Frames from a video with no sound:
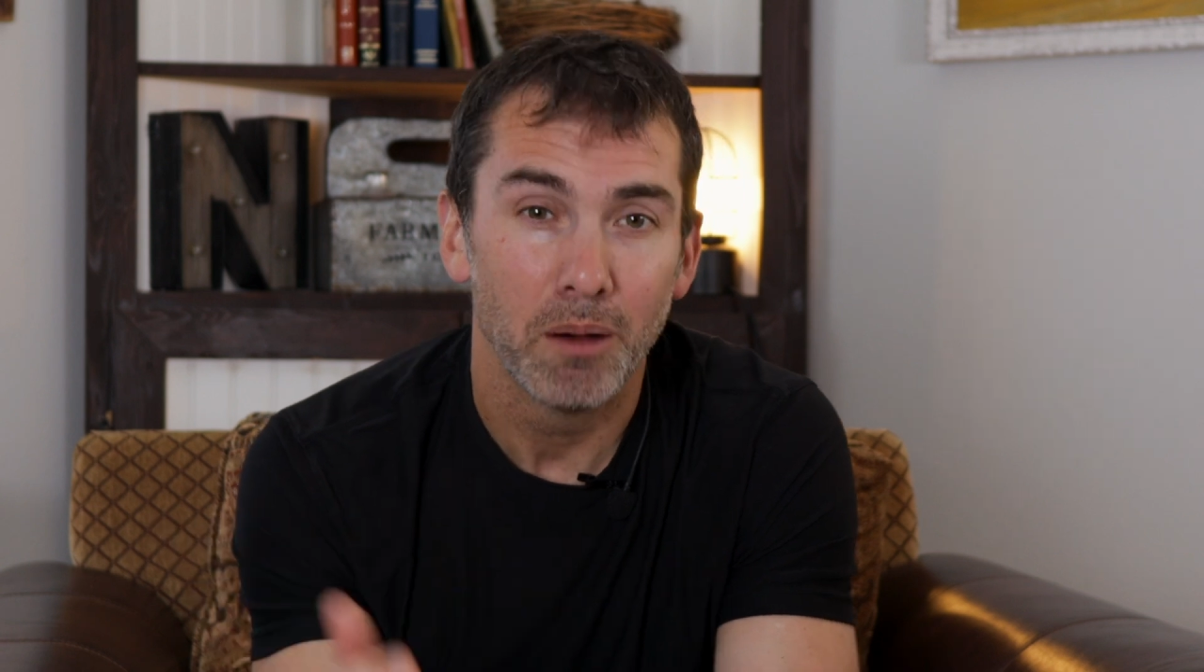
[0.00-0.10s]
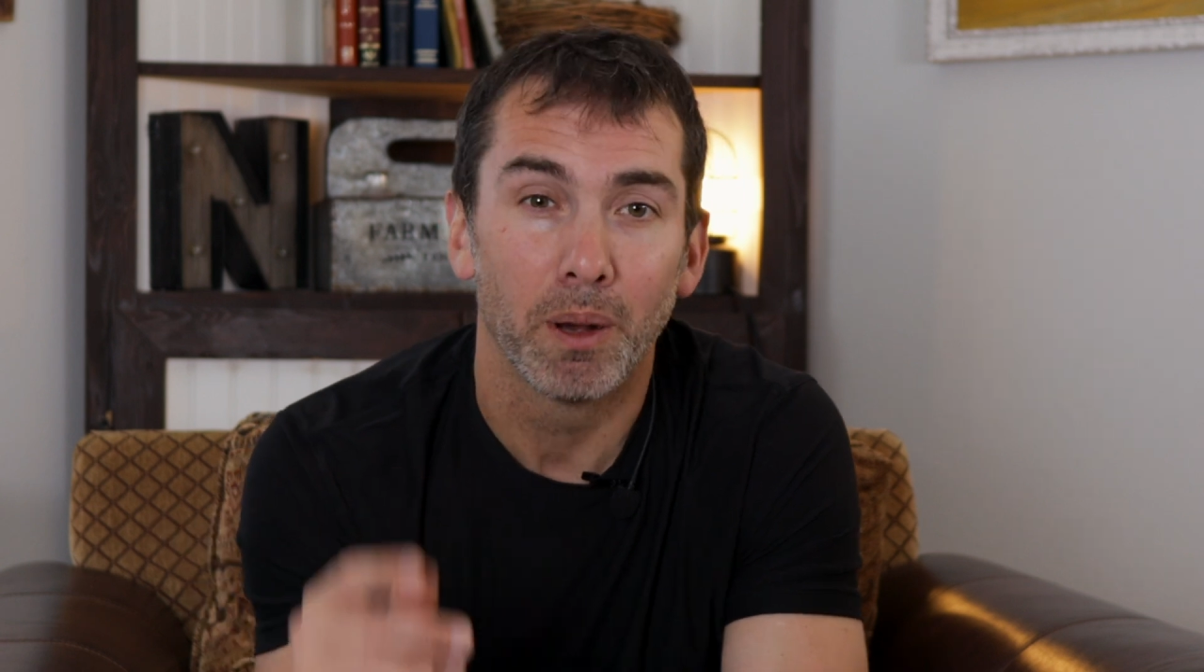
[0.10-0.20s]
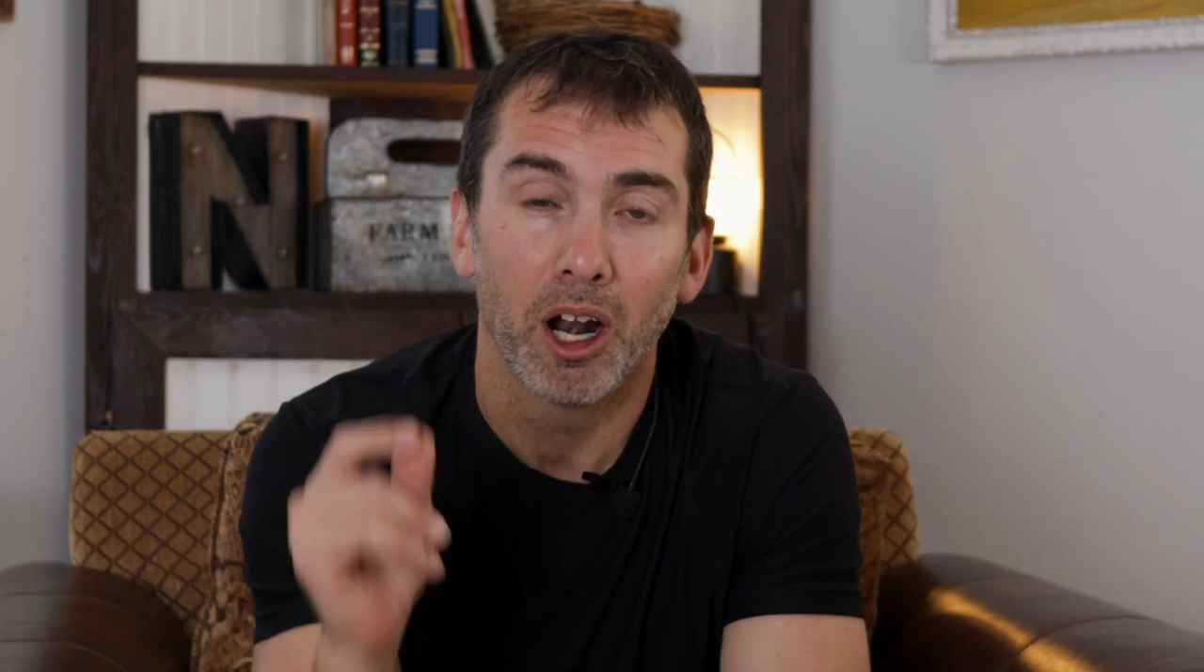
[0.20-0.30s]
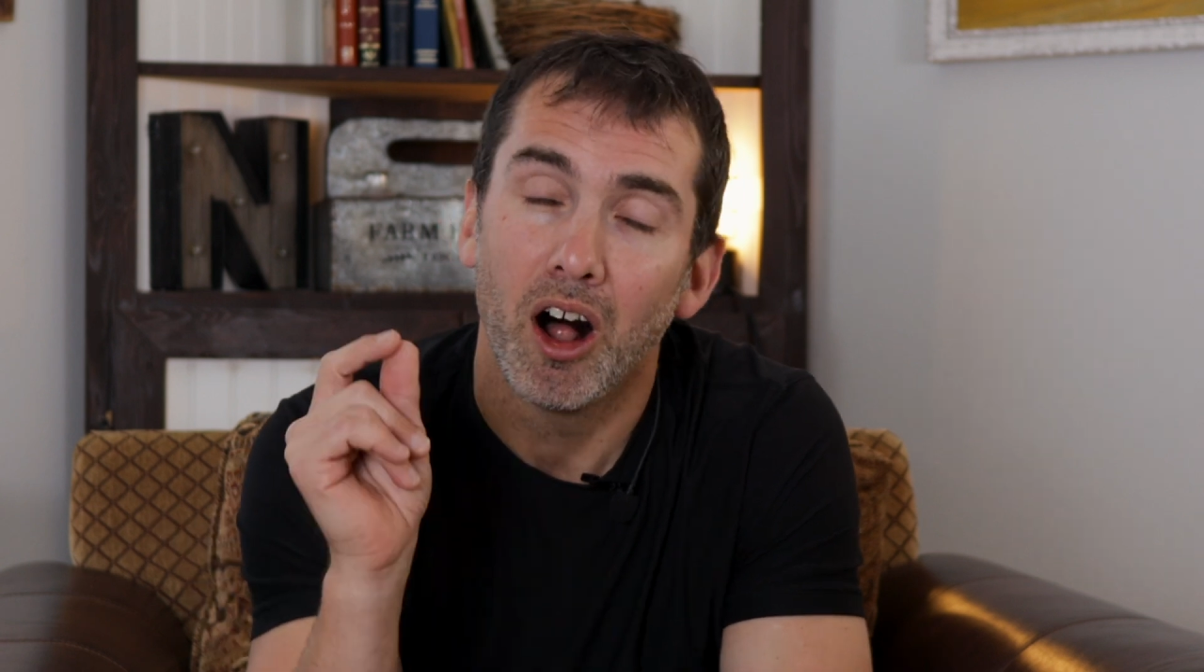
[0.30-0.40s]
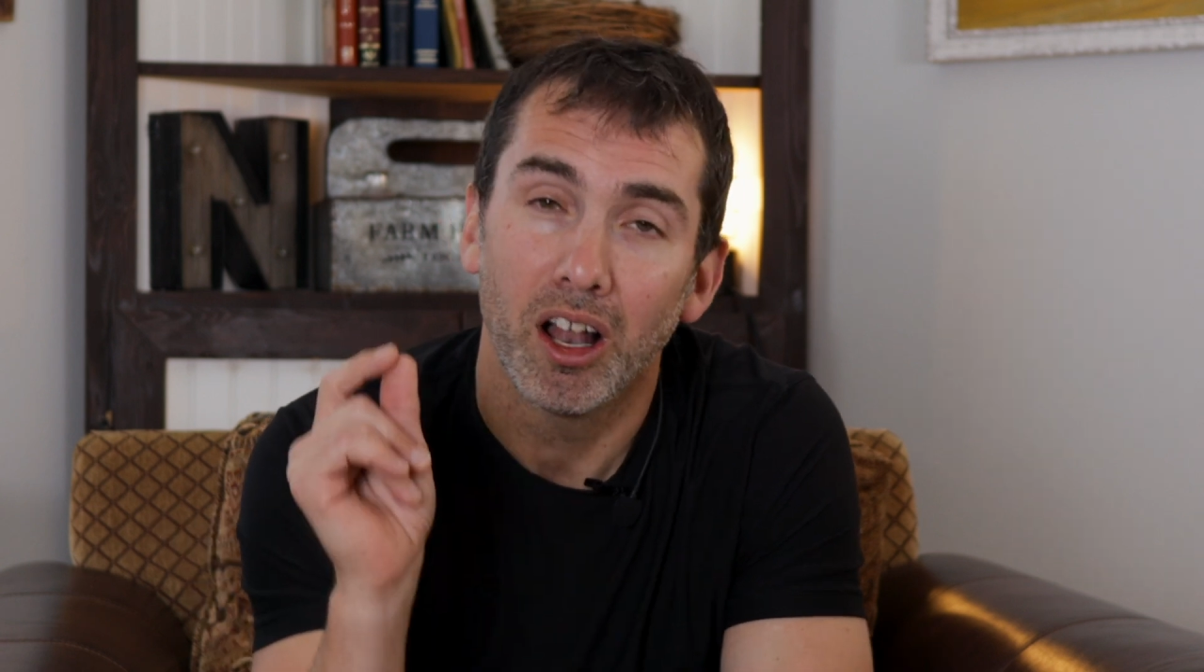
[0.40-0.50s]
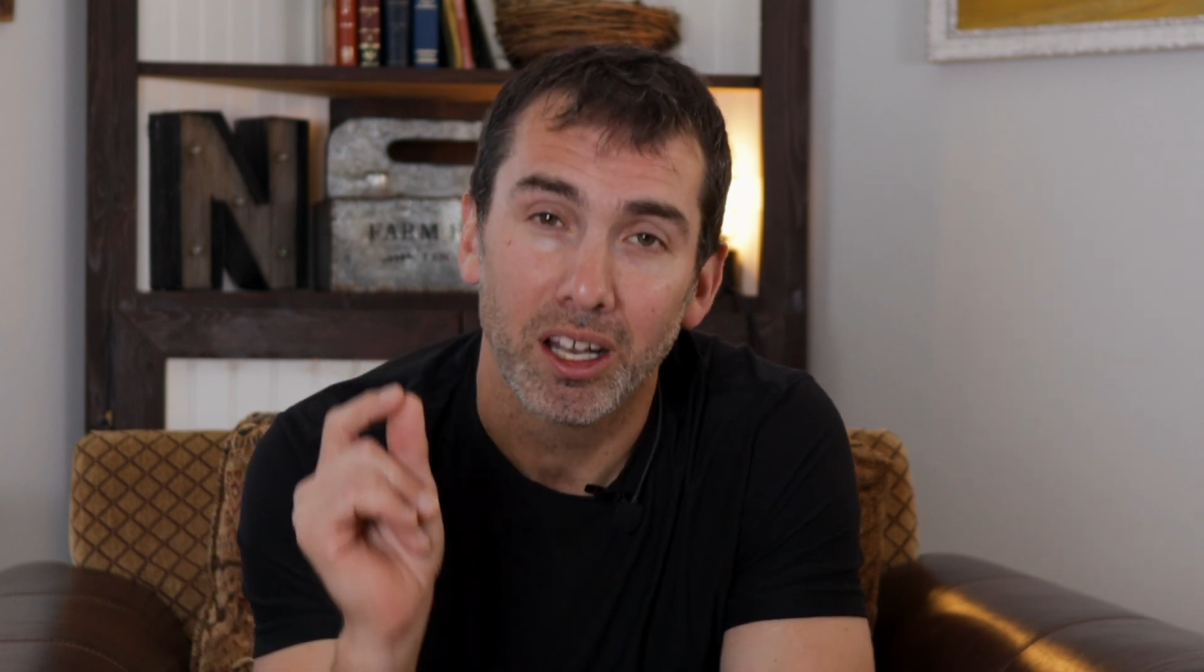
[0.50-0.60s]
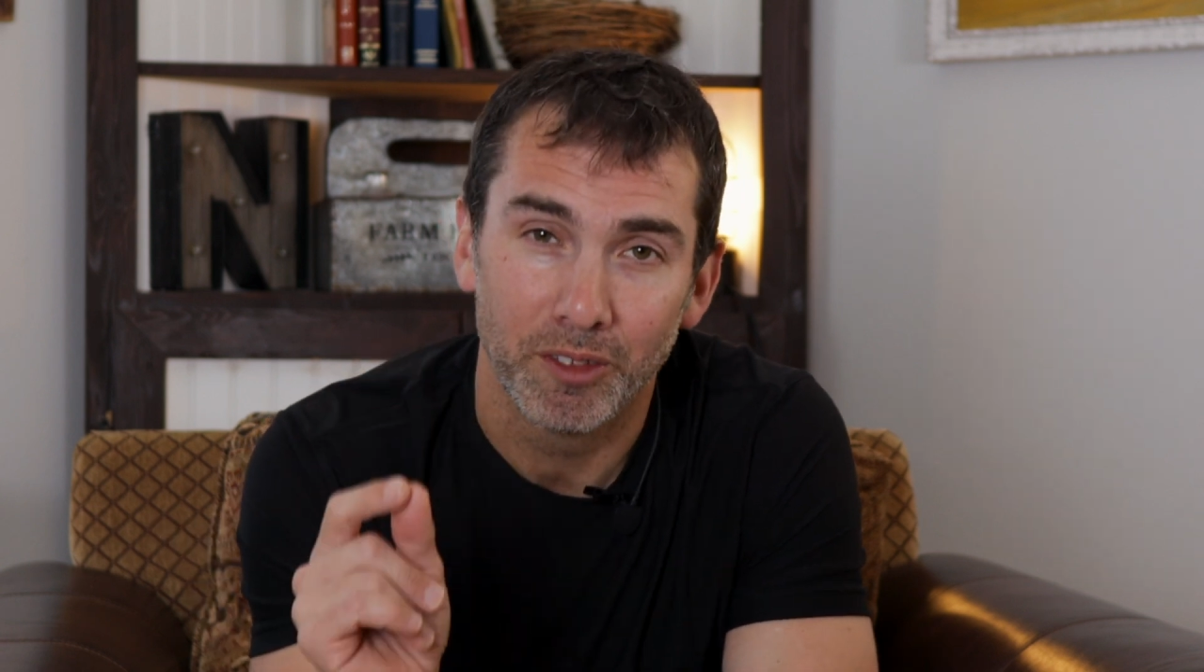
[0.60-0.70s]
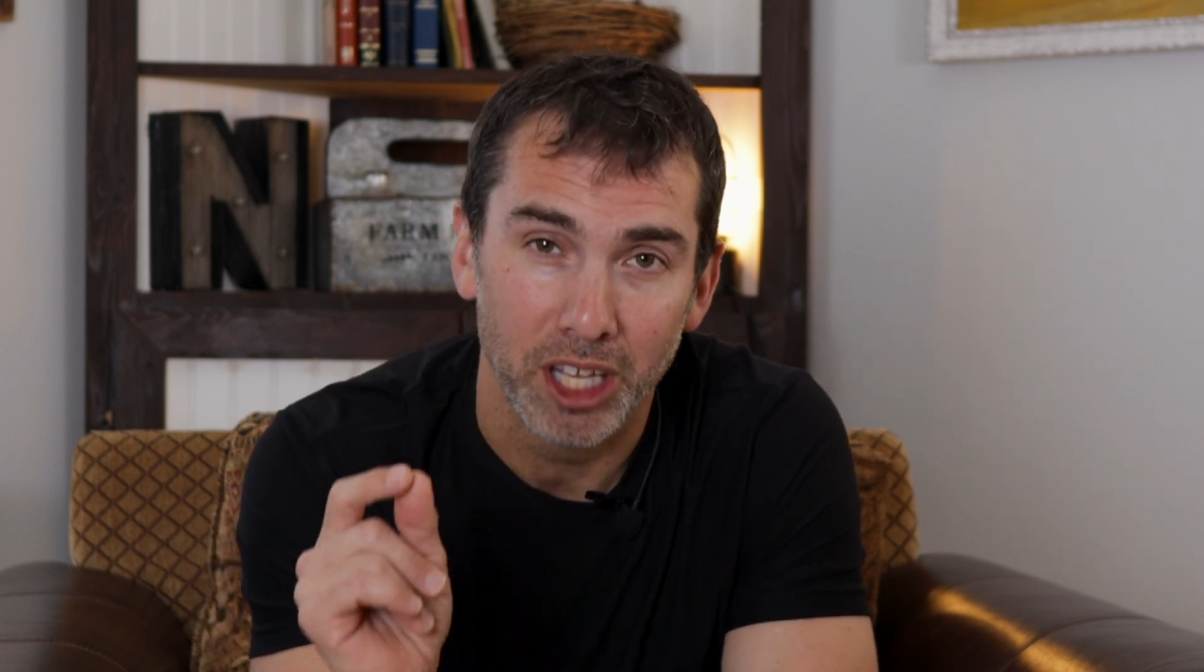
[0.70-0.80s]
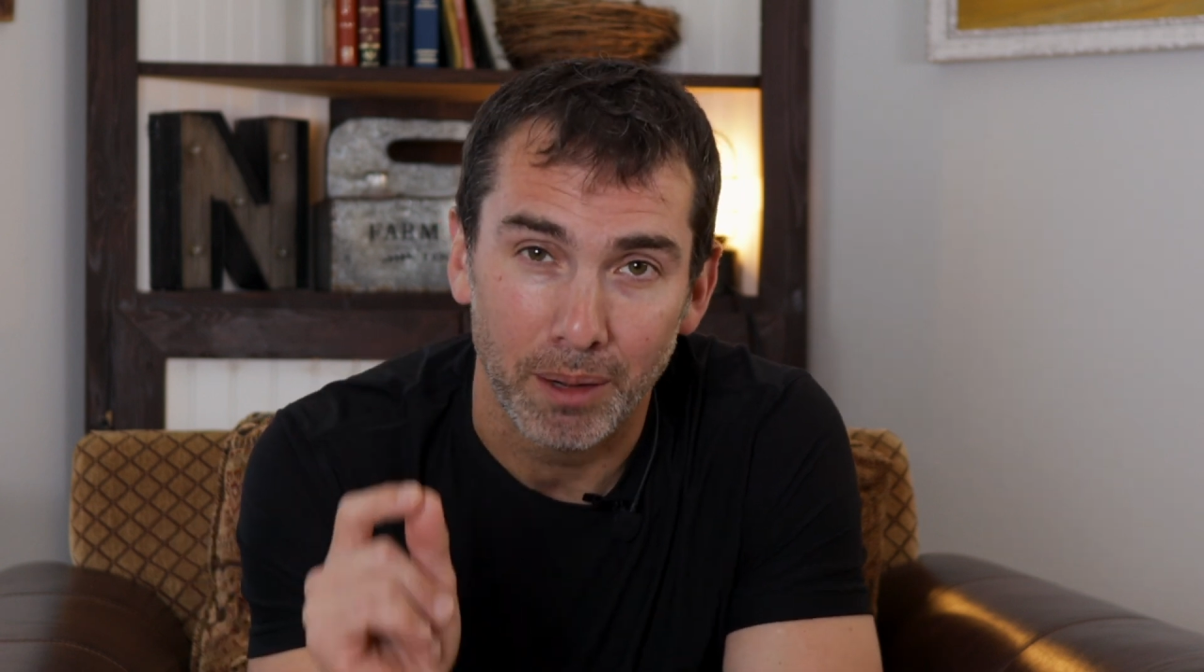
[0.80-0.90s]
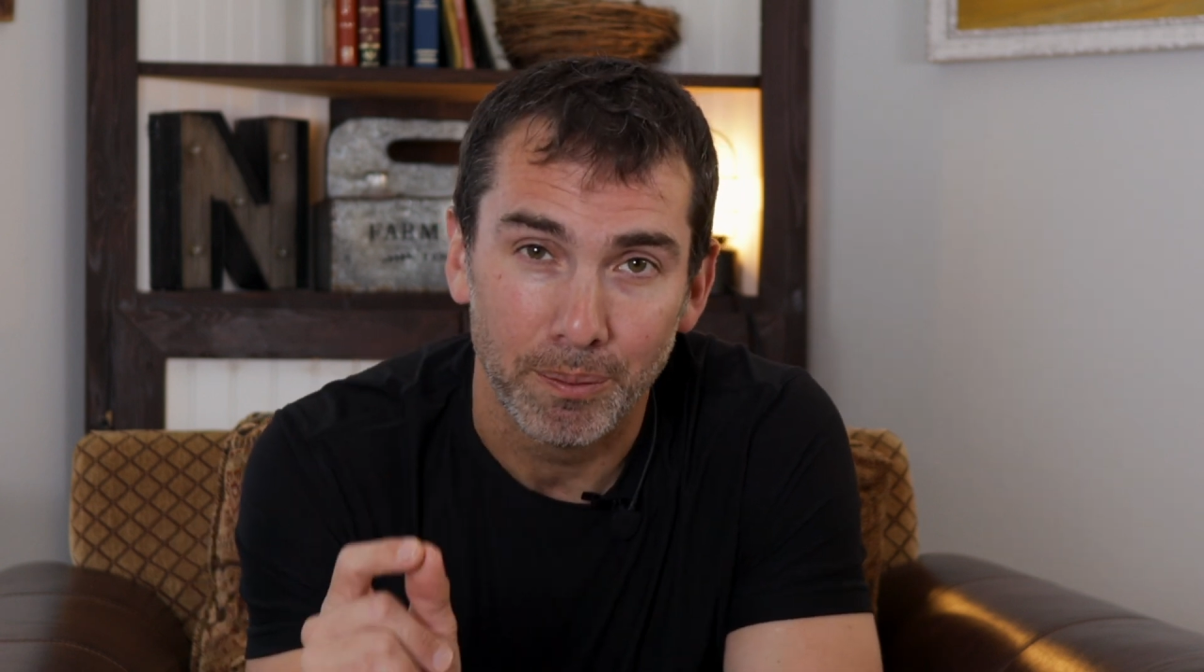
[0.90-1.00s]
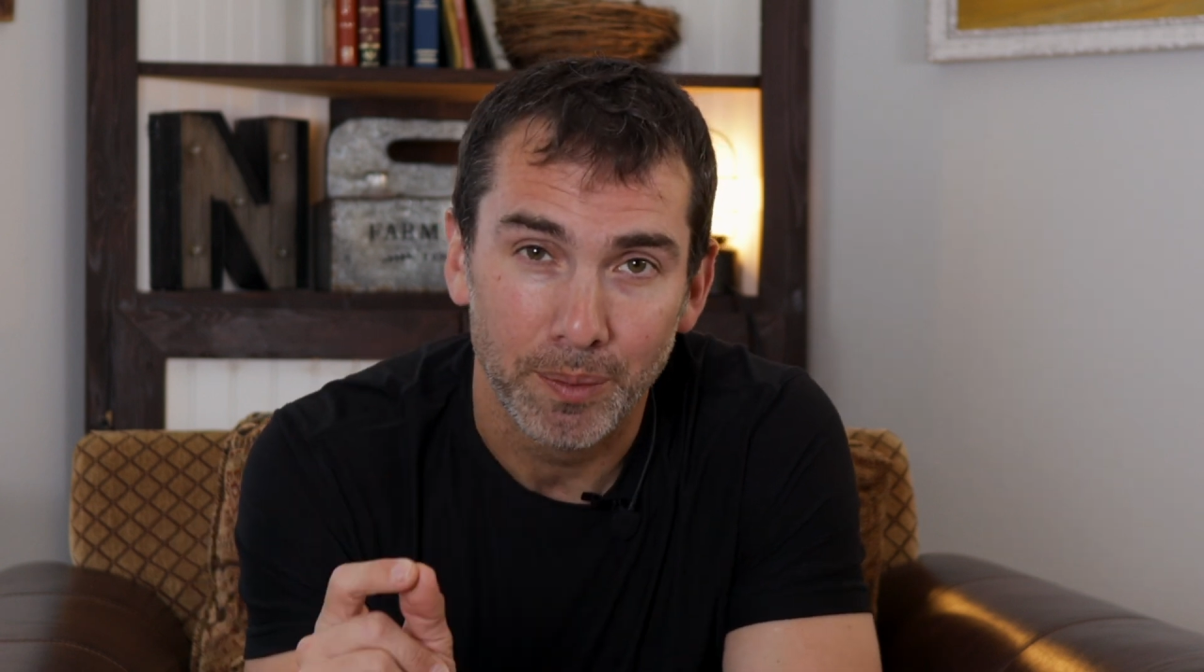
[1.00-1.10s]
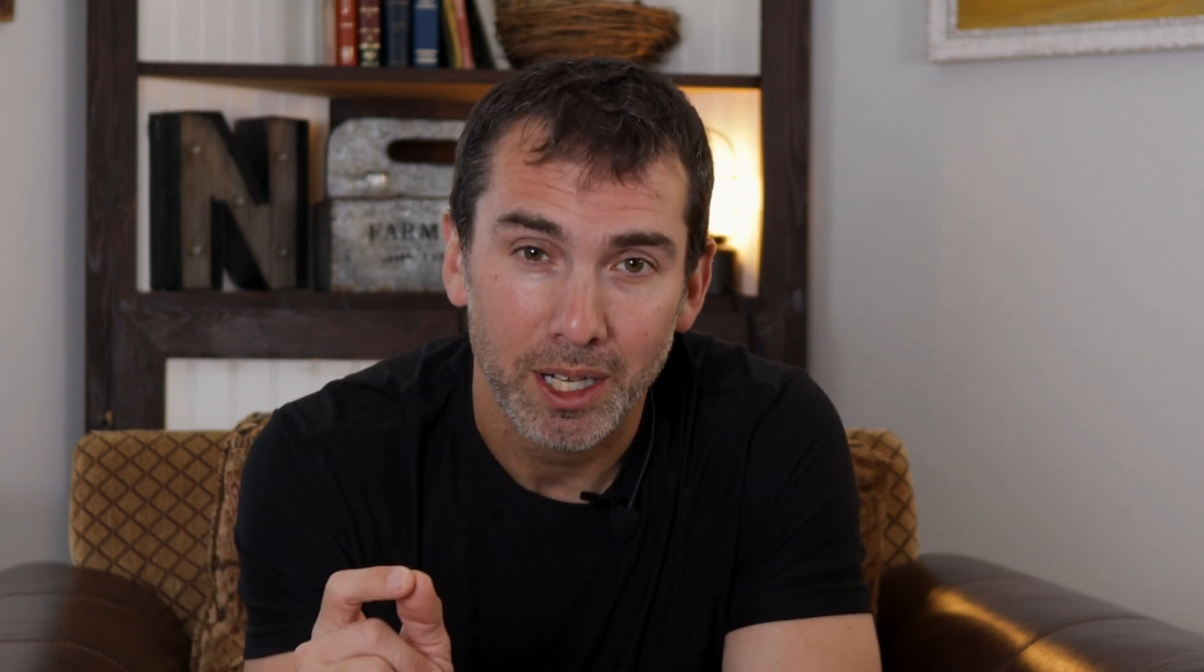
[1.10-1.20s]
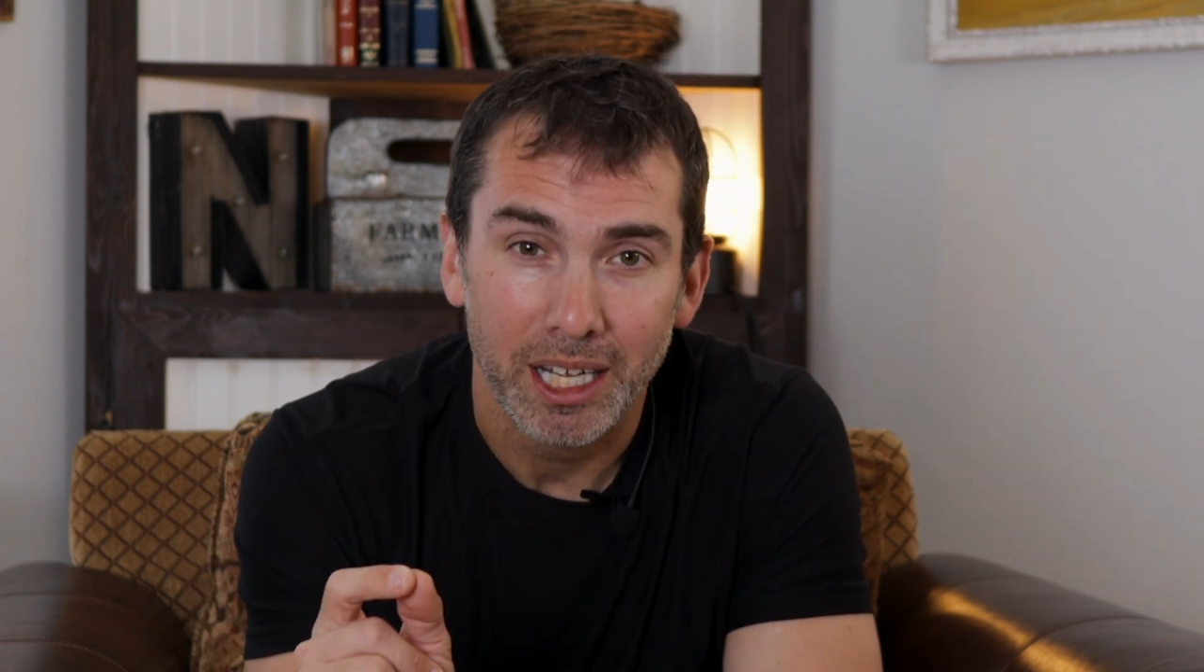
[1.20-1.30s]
But all of them